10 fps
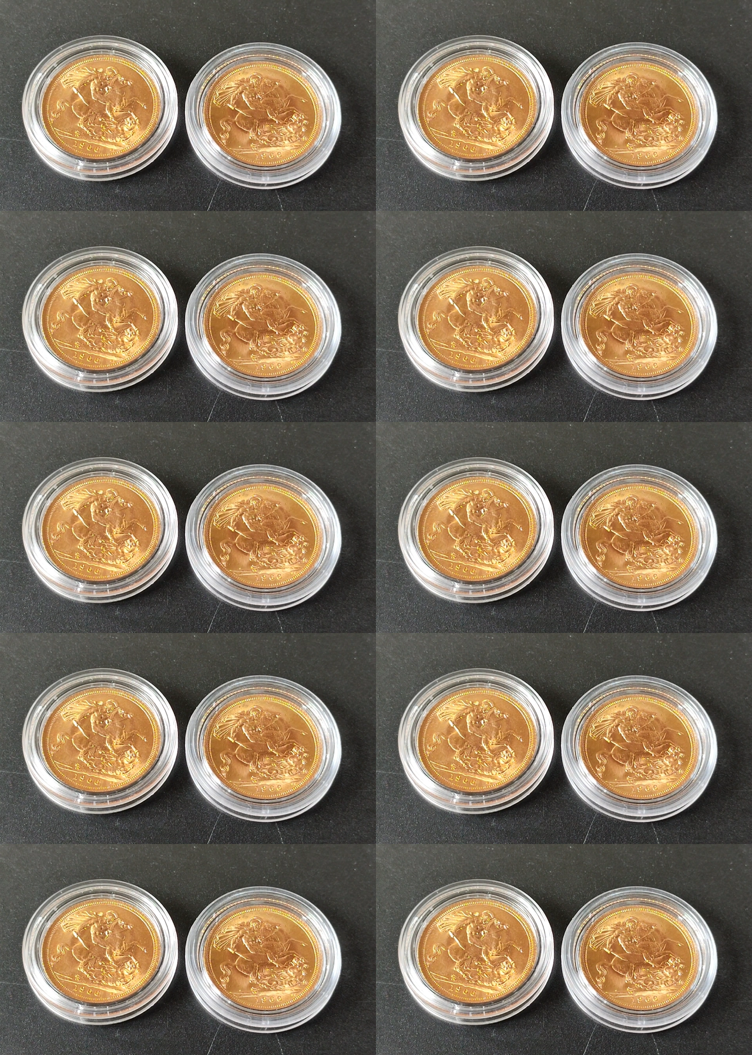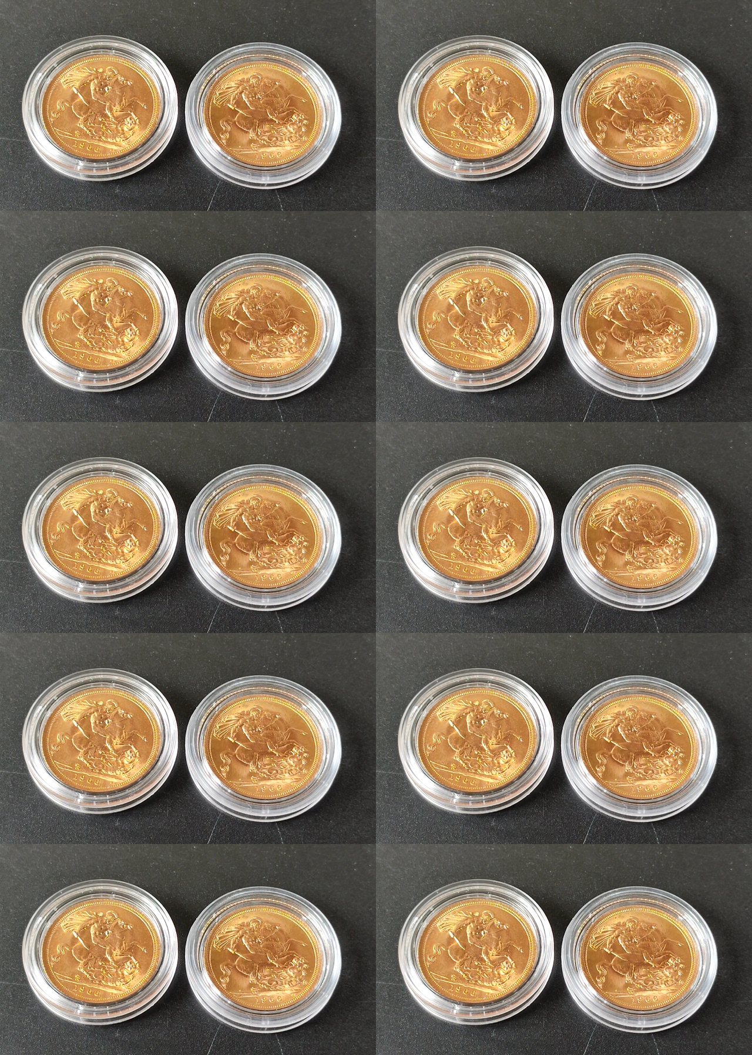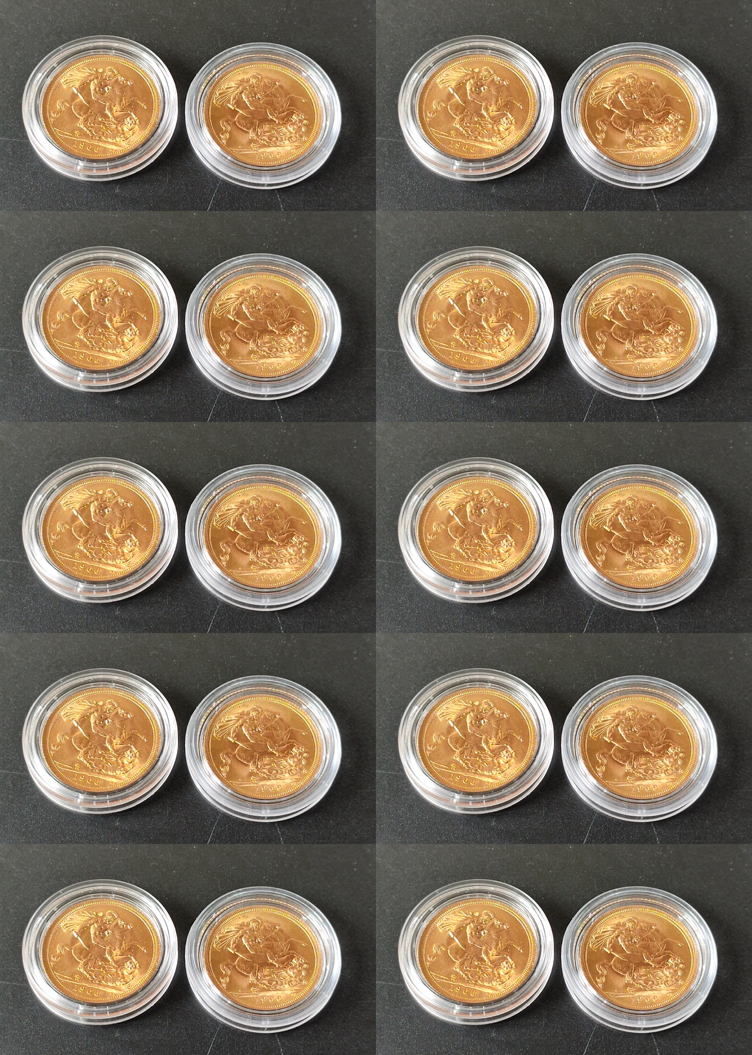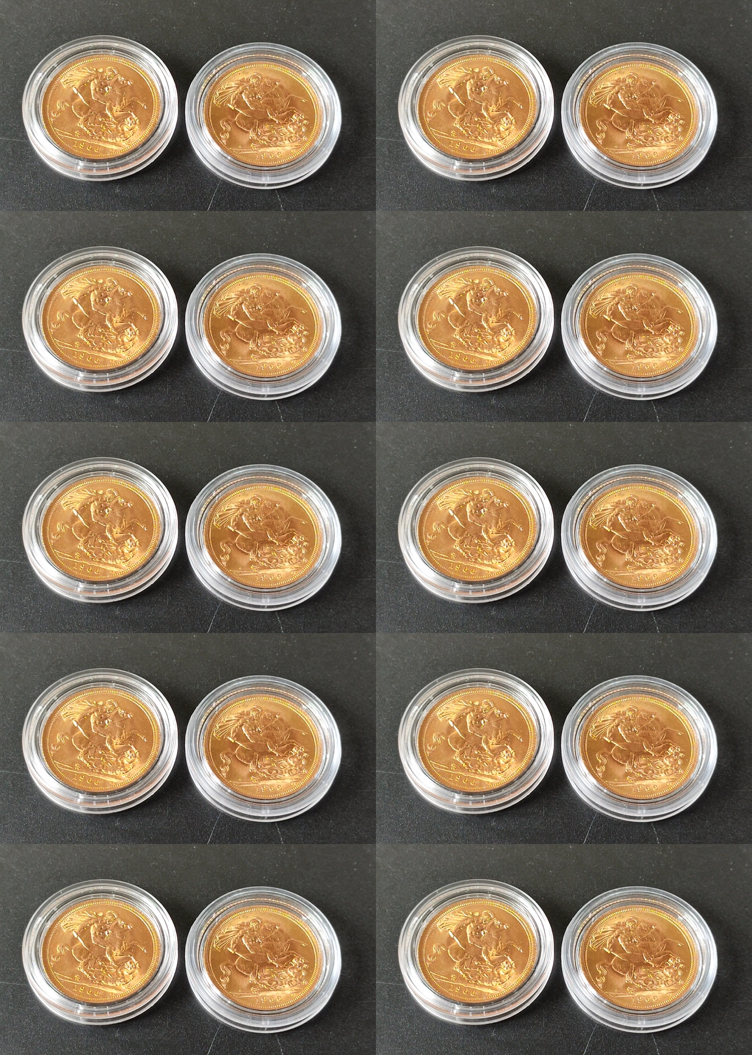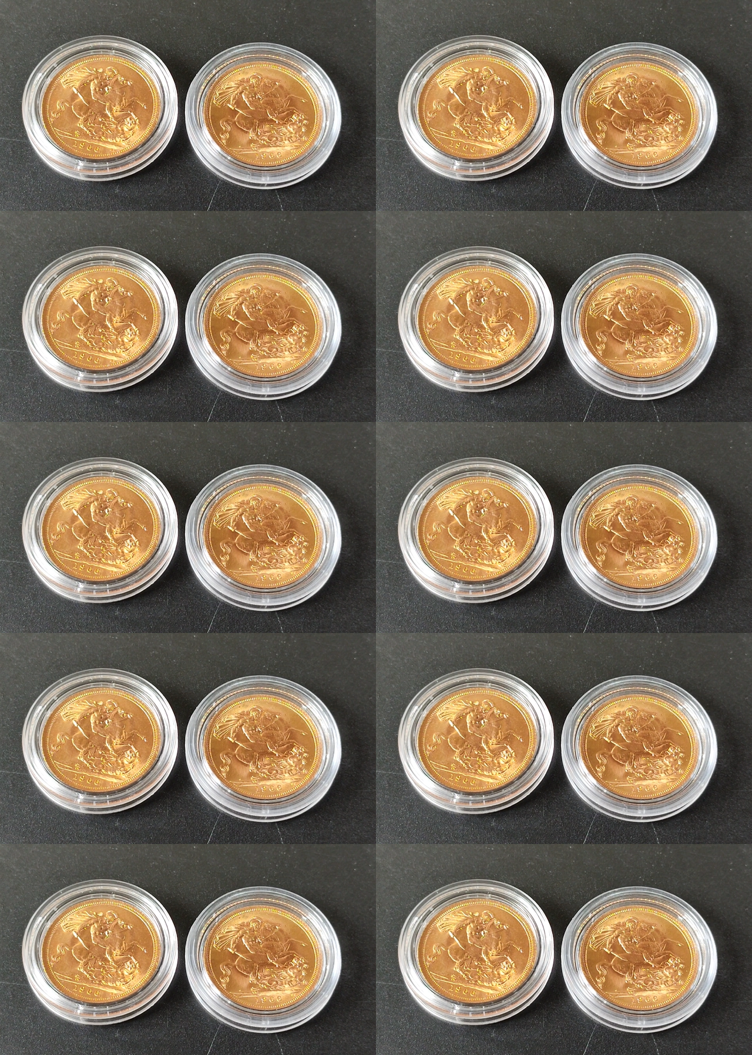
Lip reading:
Nobody's mouth can be seen.